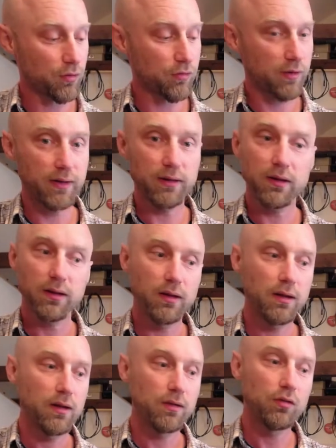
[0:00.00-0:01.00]
all right,
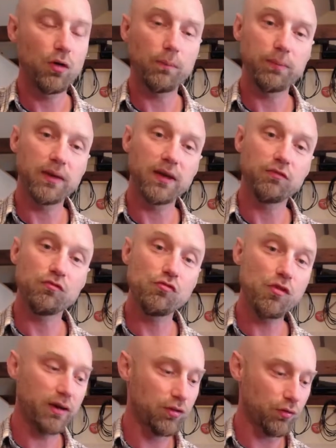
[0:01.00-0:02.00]
not being
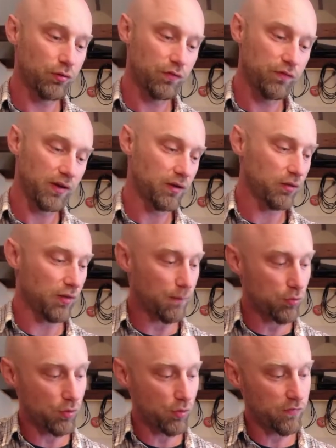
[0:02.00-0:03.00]
right on the
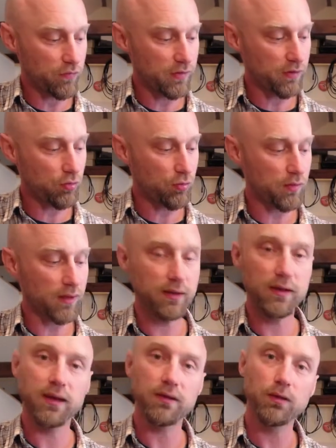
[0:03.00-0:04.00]
fingertips. So if I just do that
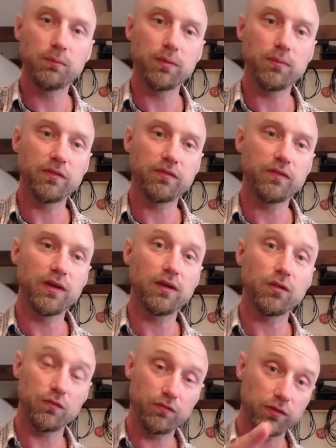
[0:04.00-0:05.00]
again, I put my
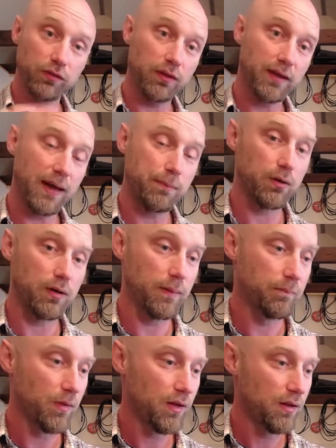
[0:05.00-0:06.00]
fingers in front of the
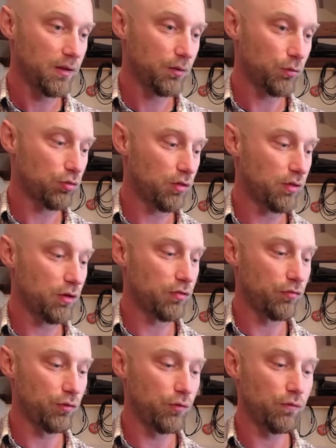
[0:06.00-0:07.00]
camera, you'll see the
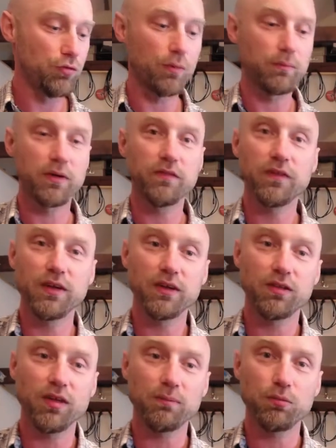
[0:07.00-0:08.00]
grooves on my
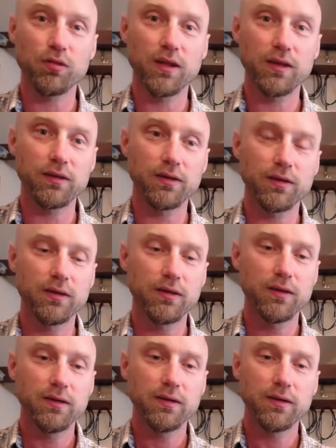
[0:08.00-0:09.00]
fingertips there, look.
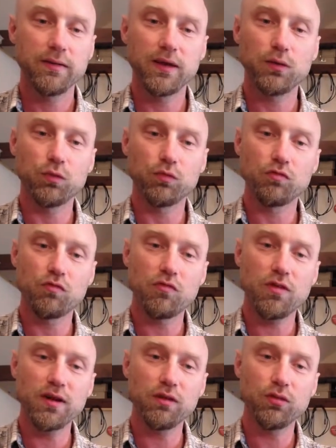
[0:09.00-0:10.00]
And they're all
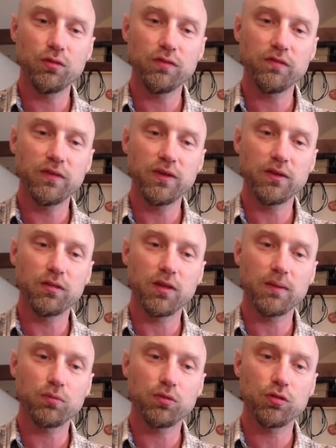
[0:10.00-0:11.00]
right on the
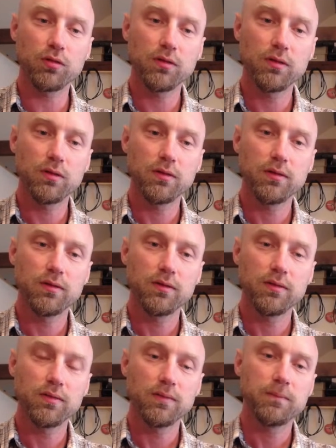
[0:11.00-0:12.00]
fingertips.
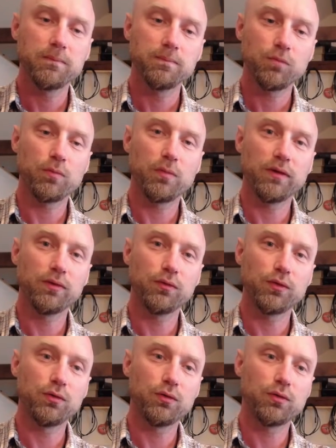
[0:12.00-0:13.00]
So make
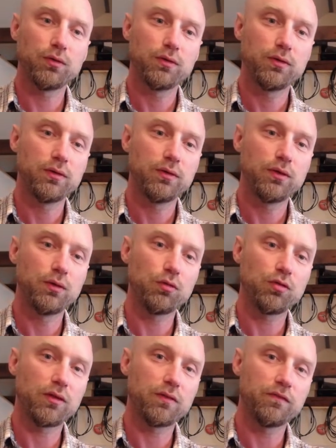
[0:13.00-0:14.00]
sure you're
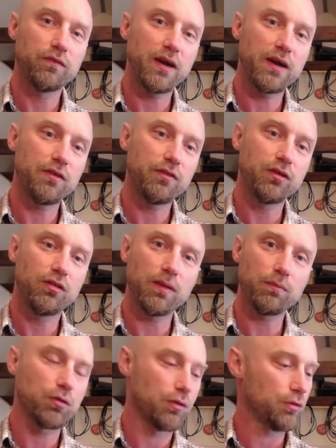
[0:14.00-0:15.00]
using the very
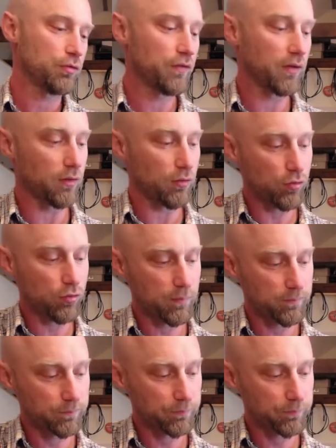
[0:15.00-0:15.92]
tips of those fingers.